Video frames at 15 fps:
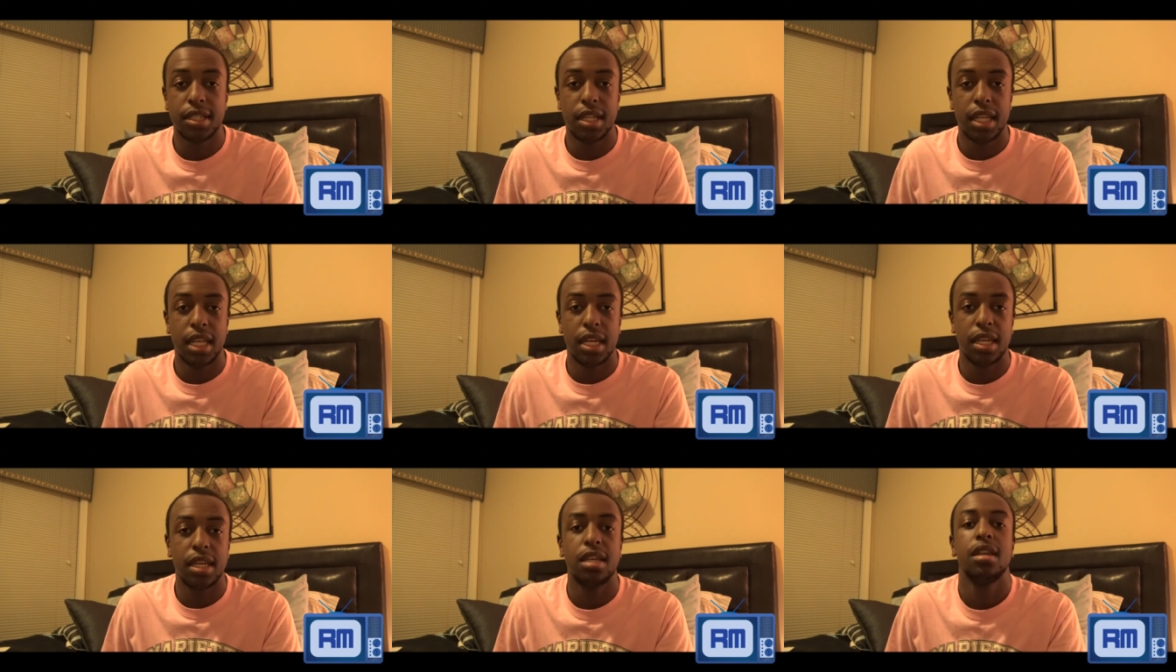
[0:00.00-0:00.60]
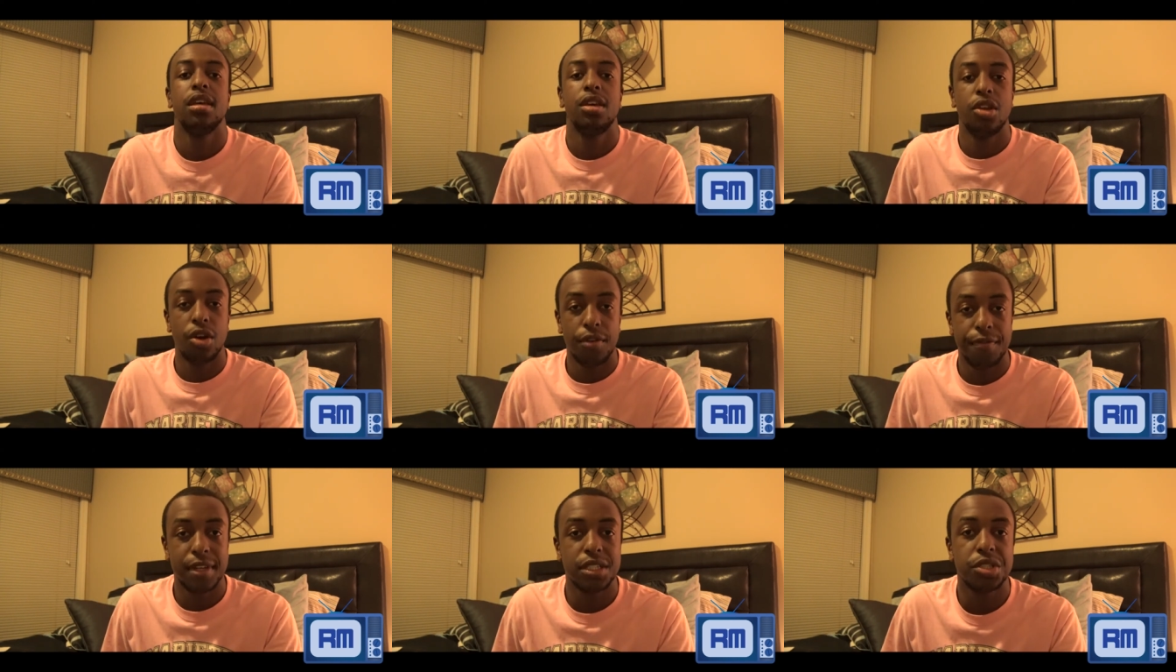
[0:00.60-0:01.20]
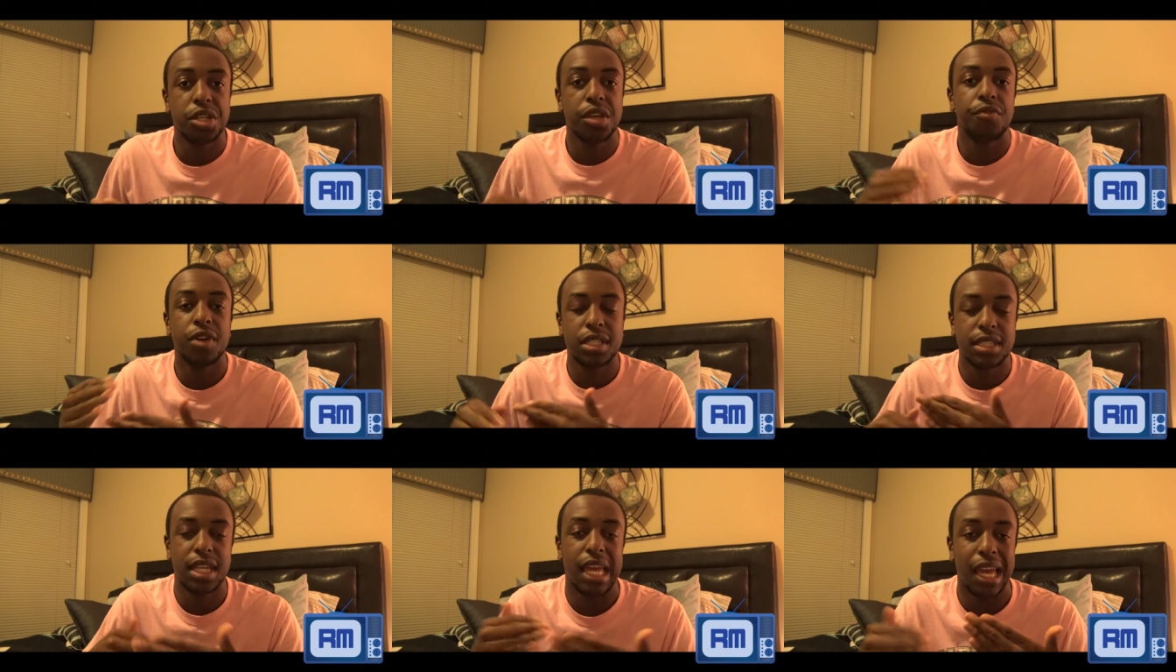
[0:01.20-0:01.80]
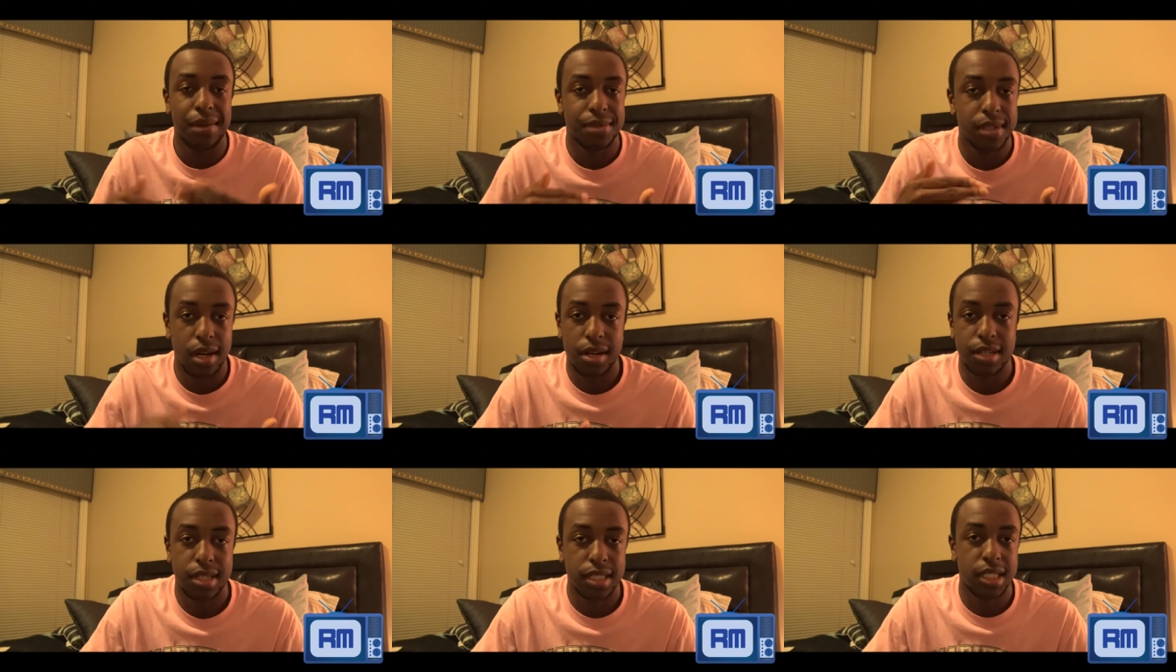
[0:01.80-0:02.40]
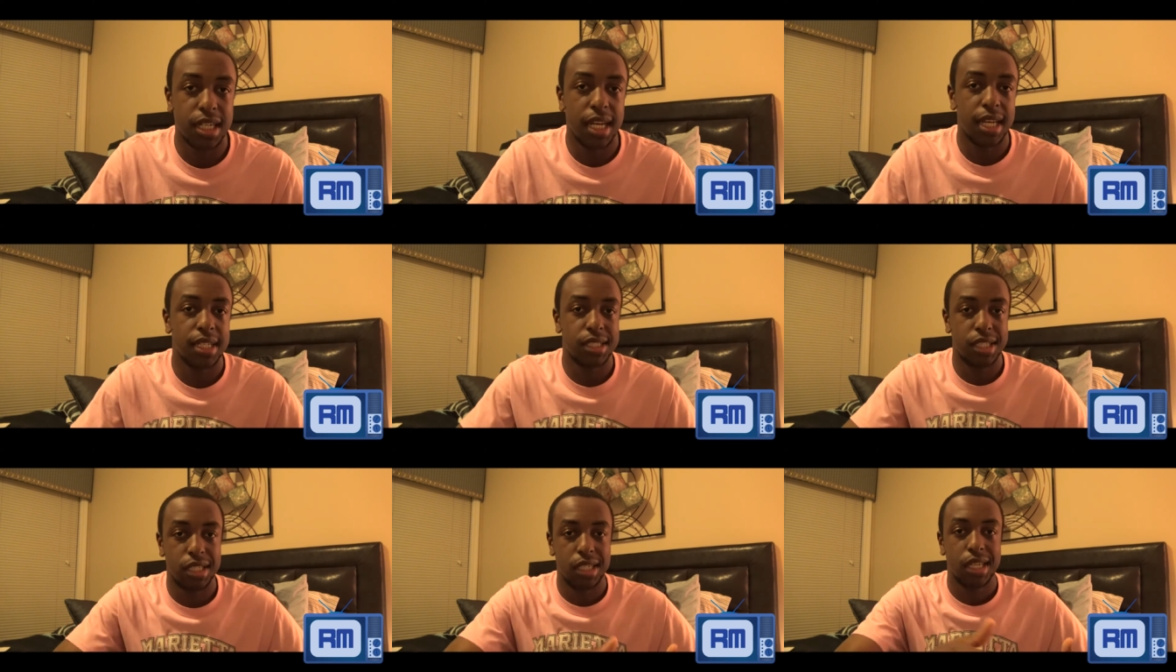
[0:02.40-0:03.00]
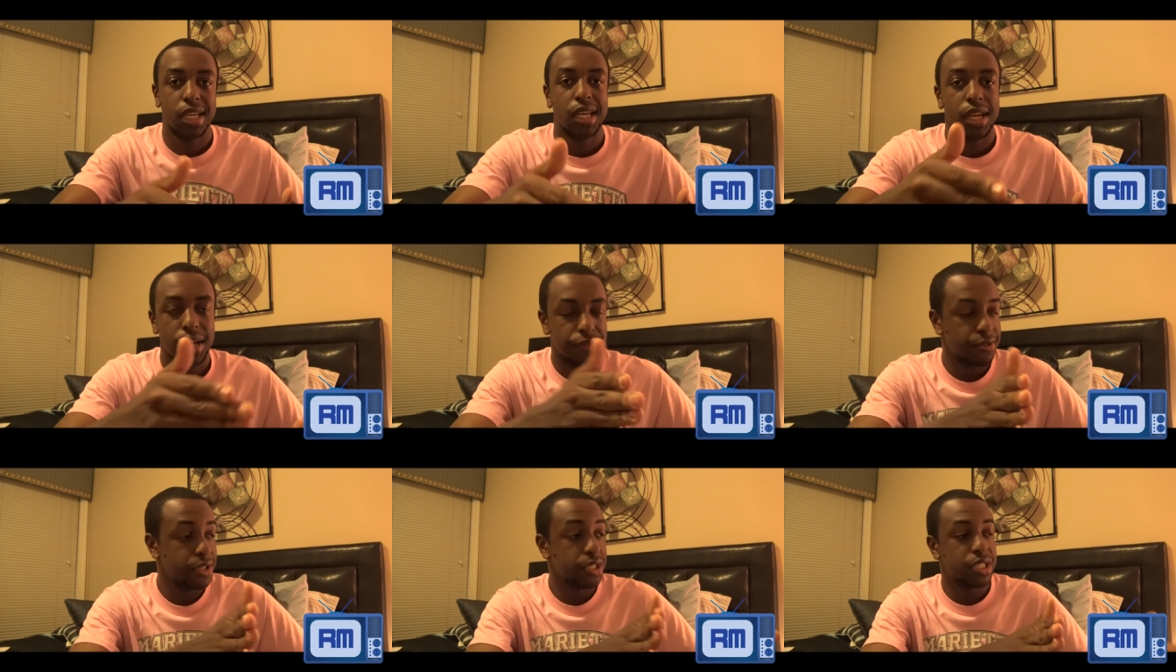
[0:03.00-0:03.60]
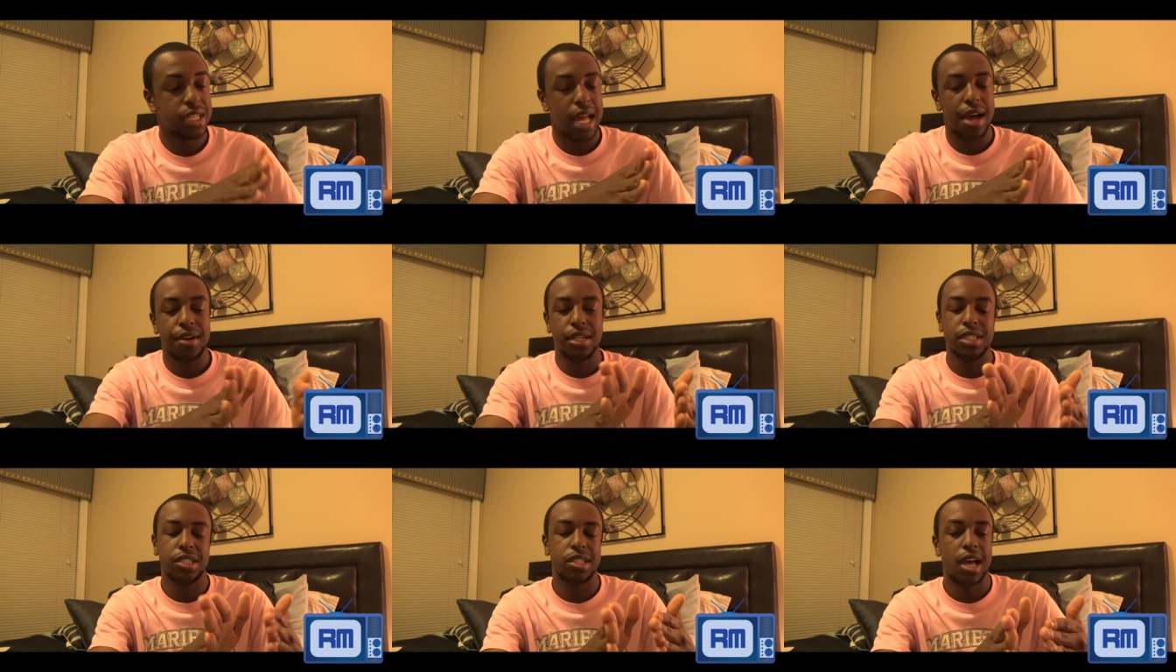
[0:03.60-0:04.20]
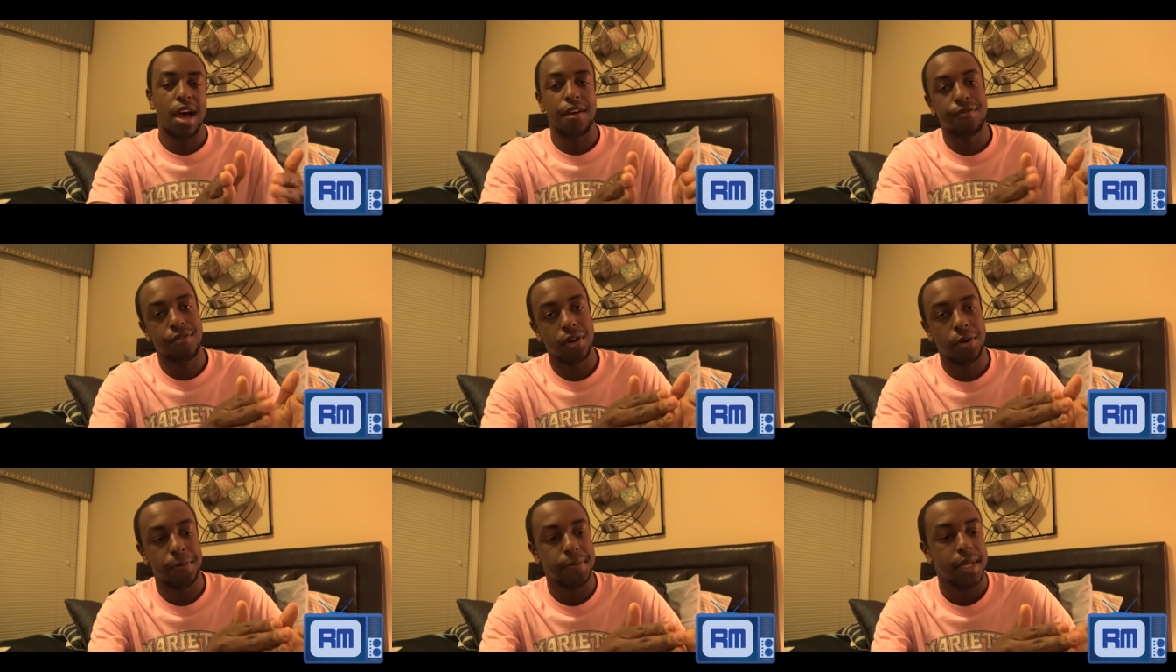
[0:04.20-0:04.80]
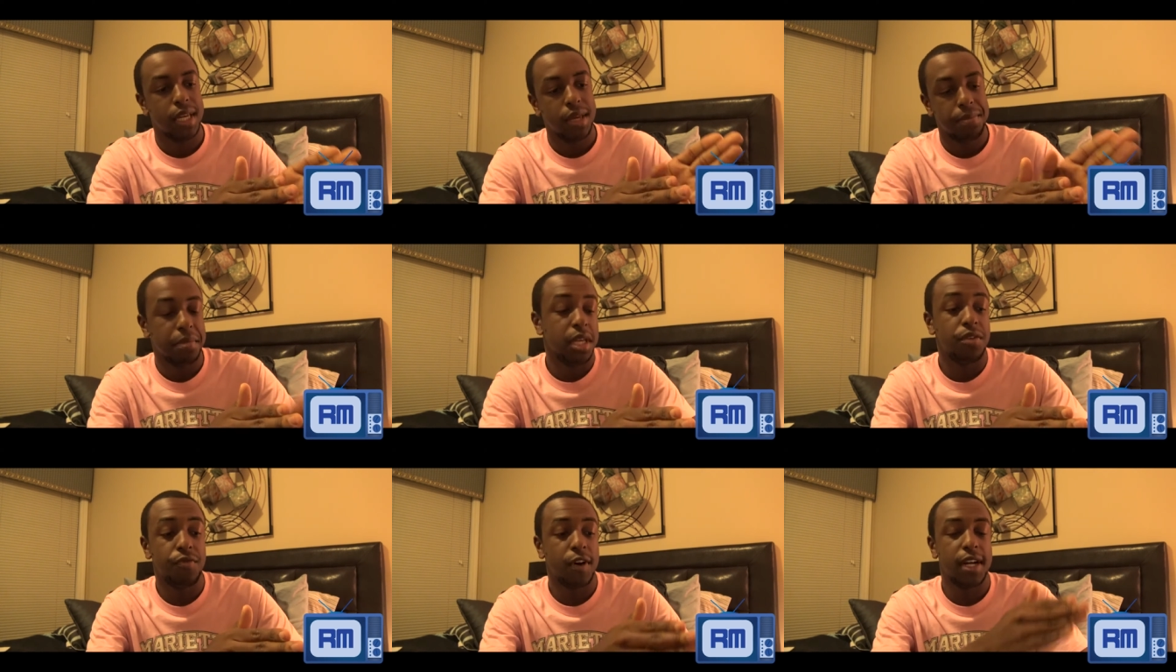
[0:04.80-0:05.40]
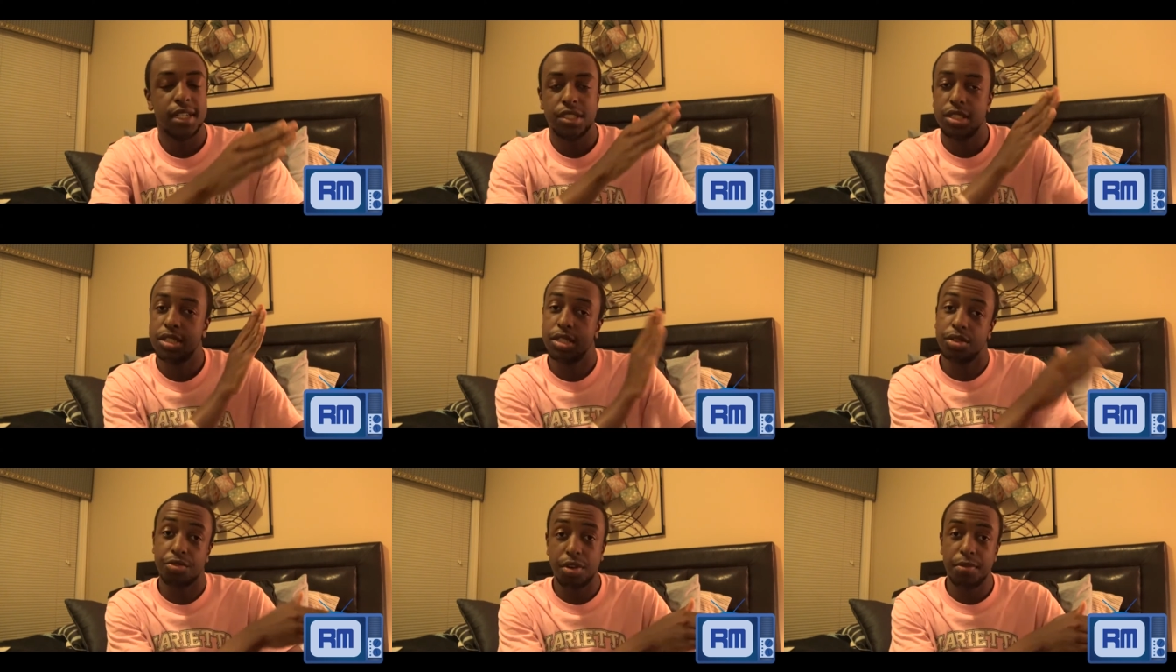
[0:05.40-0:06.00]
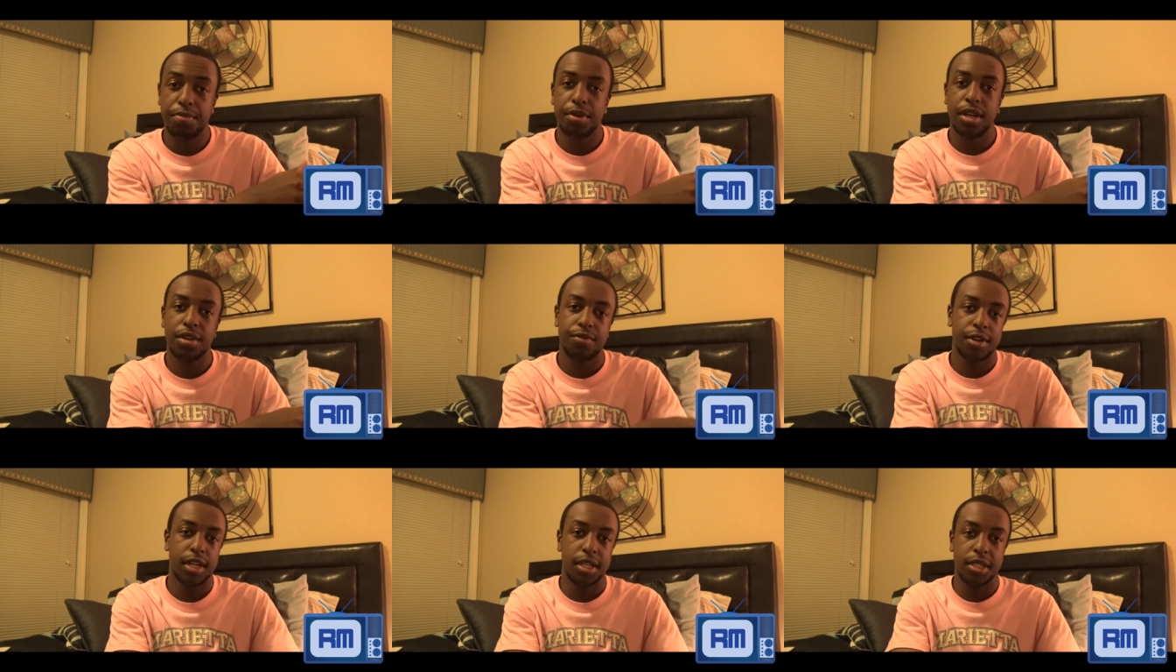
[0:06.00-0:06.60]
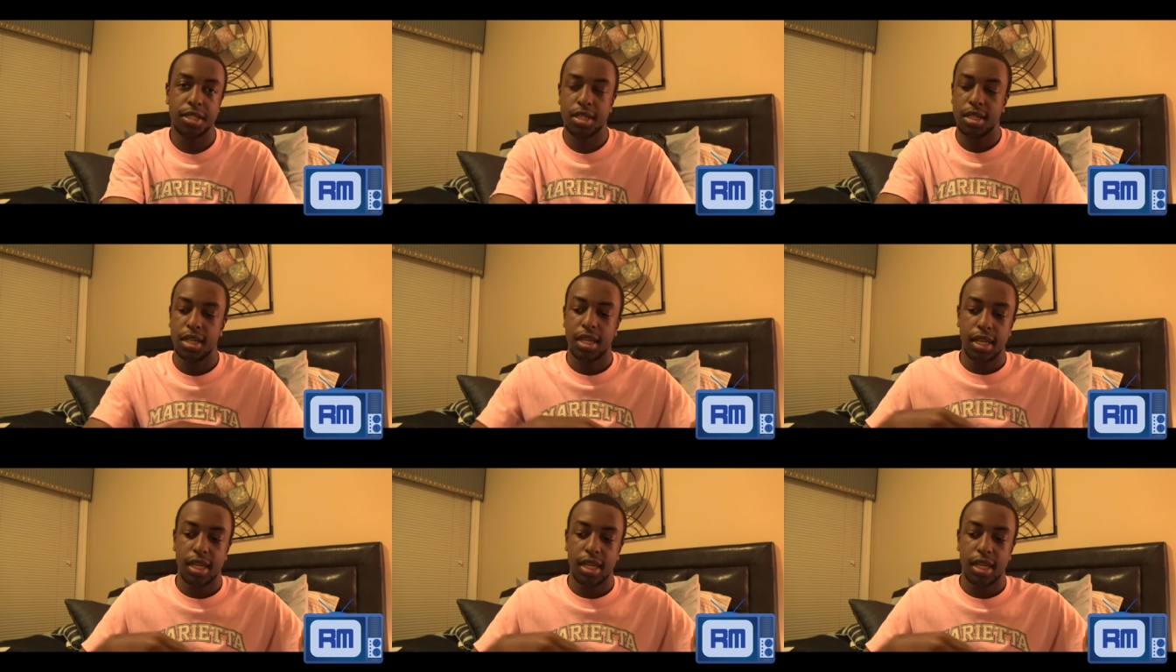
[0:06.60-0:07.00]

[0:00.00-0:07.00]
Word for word: And then, you know, eventually, once the game started to change, he reached out his shot from mid range to three point range.